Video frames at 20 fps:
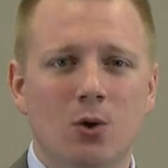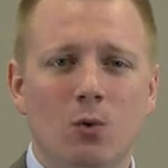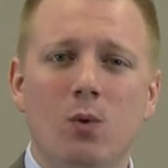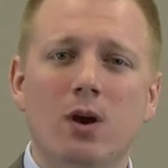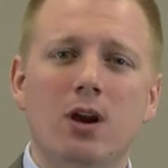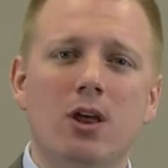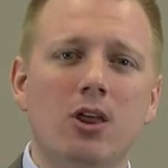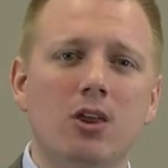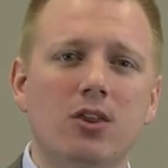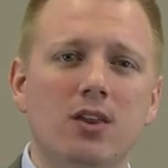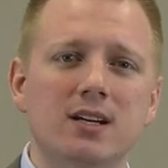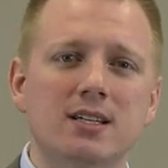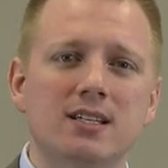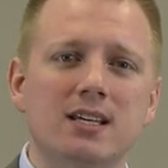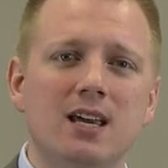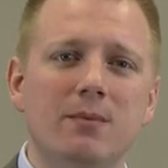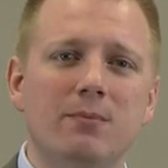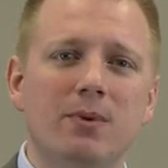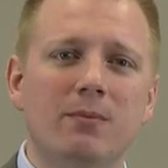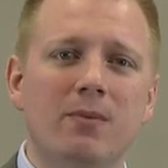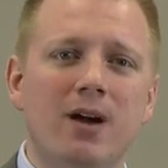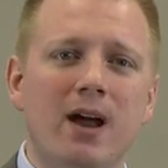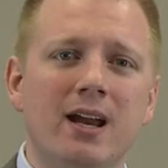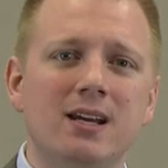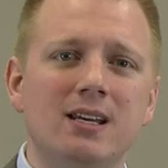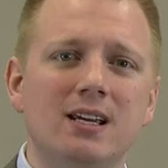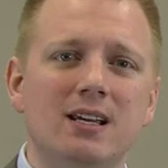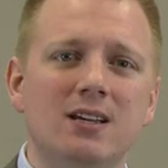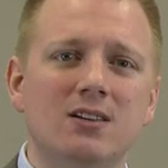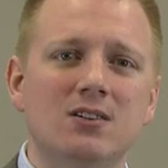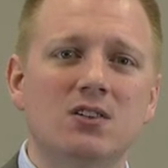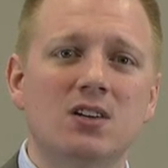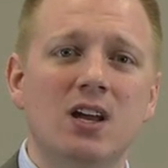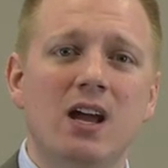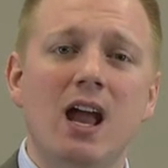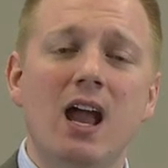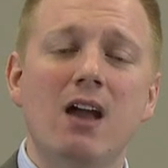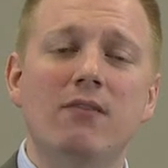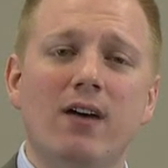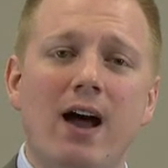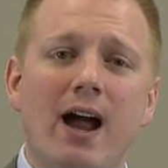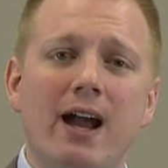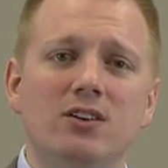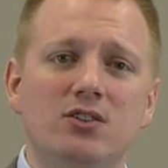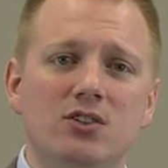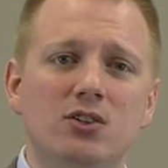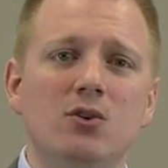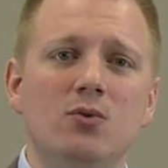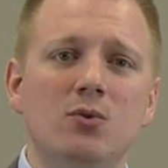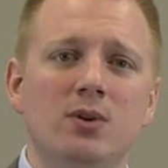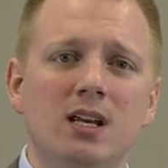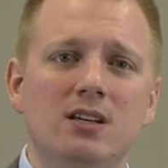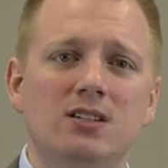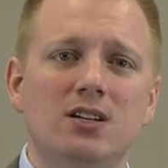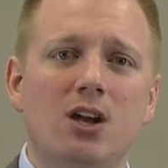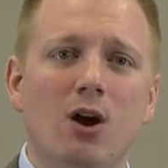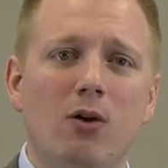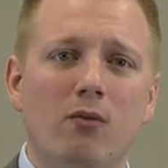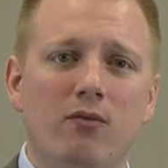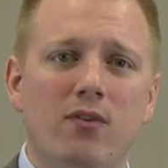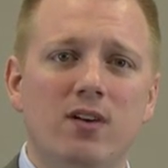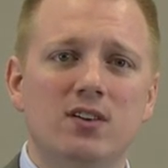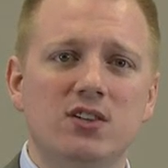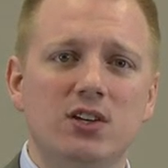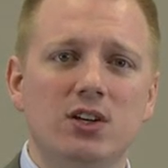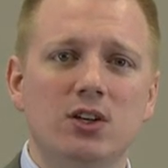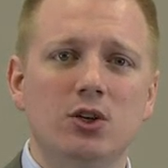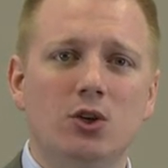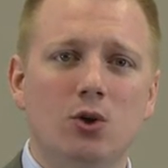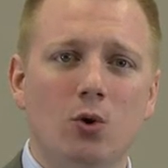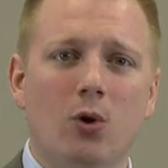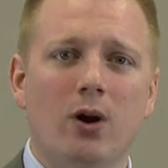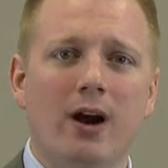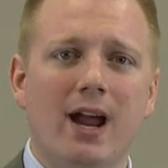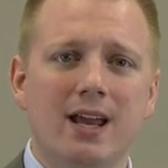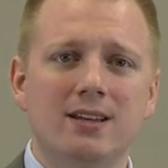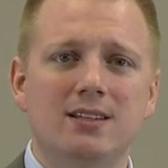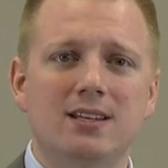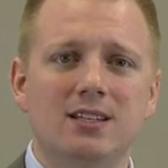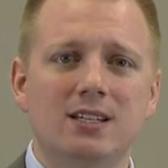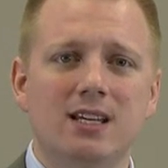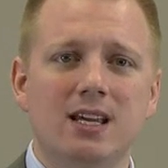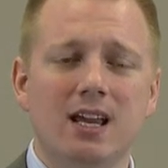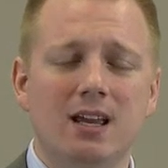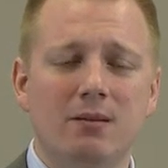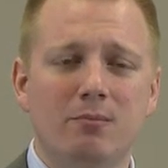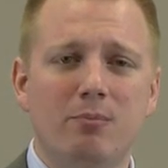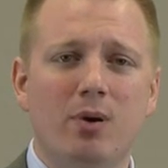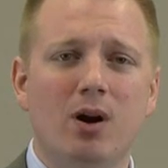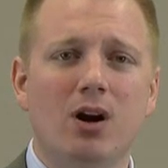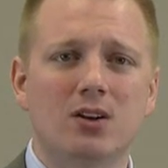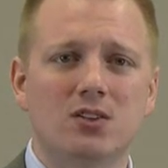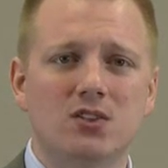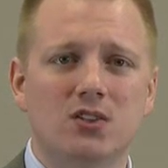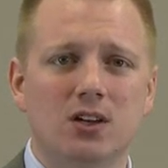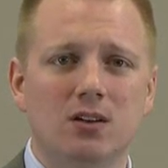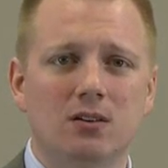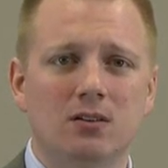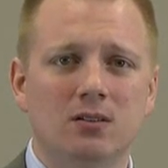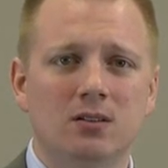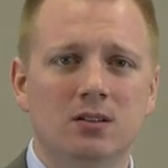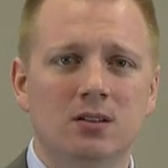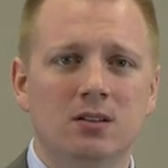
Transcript: one other thing to keep in mind is if I do need to go visit your entity in person,